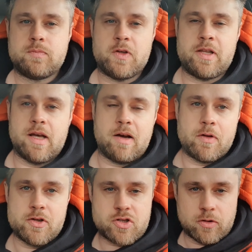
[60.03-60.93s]
Look at that,
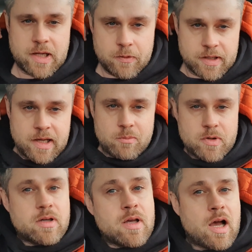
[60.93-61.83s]
I've only just looked down at
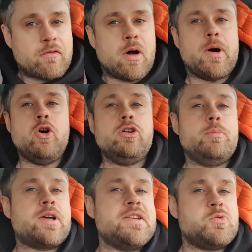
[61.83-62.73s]
camera. I've got my hood
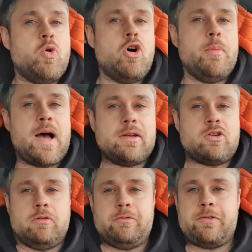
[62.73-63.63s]
up because it's warm
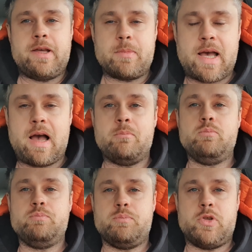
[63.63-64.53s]
and comfy.
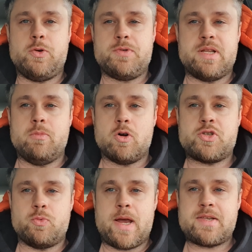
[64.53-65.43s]
I'm using it more
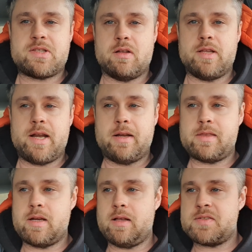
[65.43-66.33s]
to rest on than
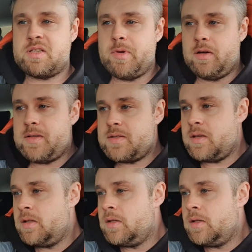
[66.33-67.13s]
anything else, to be honest.